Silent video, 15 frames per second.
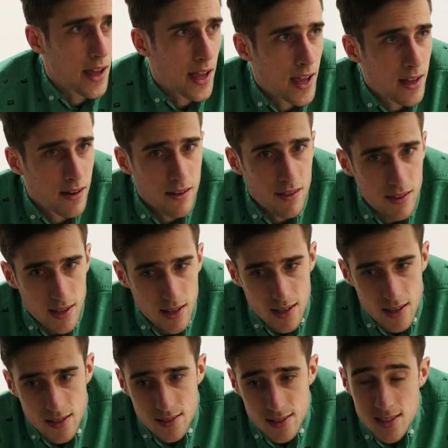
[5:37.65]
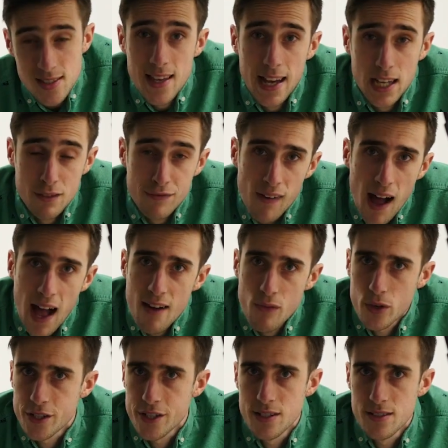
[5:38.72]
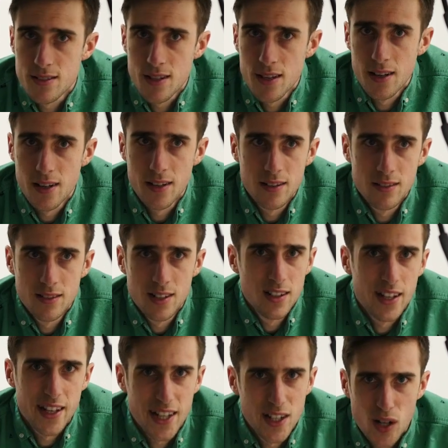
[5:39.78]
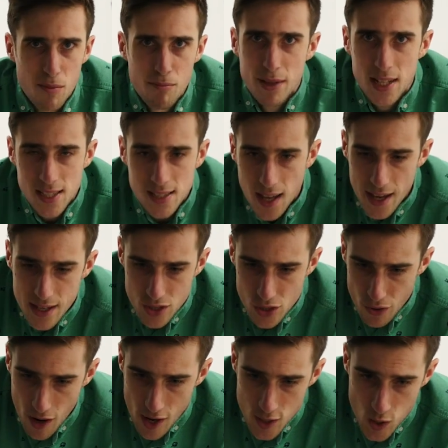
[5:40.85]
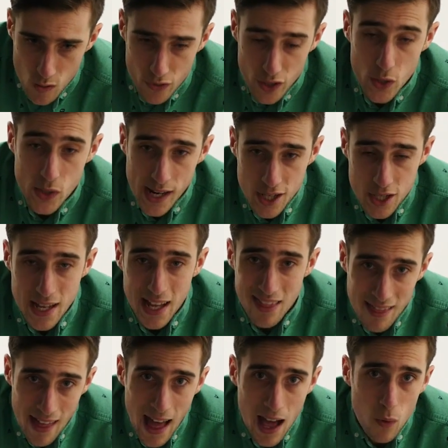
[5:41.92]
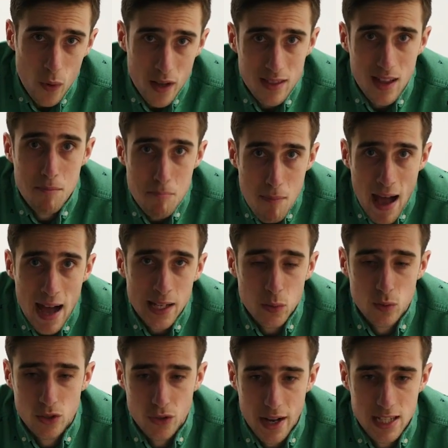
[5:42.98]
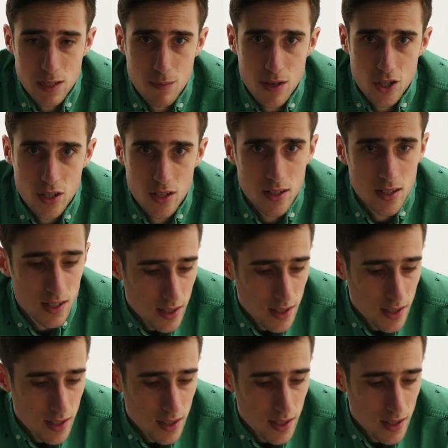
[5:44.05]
In the CX-5, which is uh, like you know a mid-sized crossover, you can actually get that with a manual transmission.